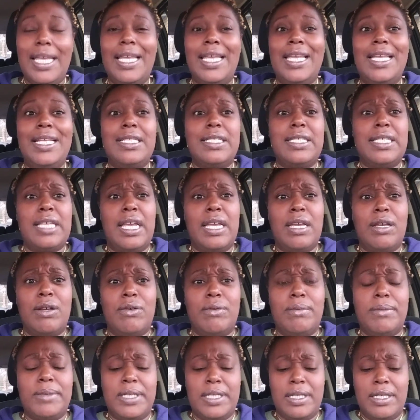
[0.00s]

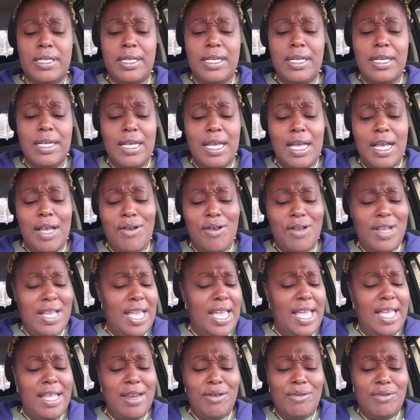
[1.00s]
Entanglement.
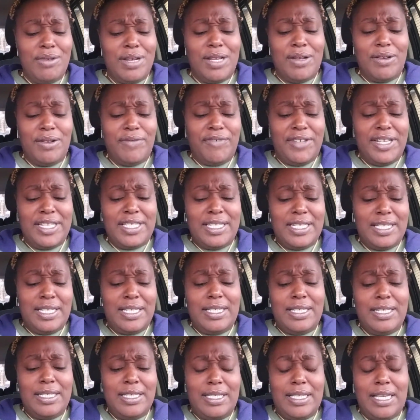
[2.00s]
Okay, I don't know if I
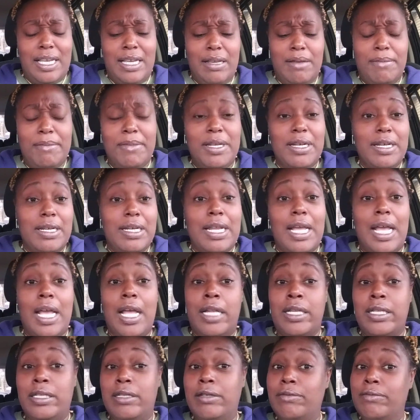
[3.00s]
said detanglement or
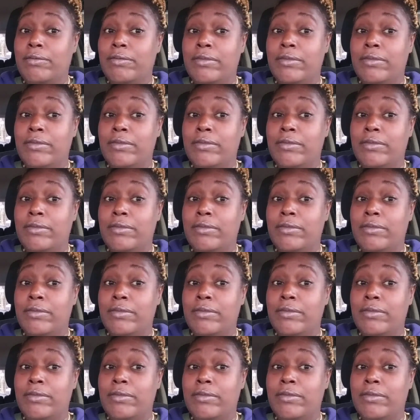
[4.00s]
not.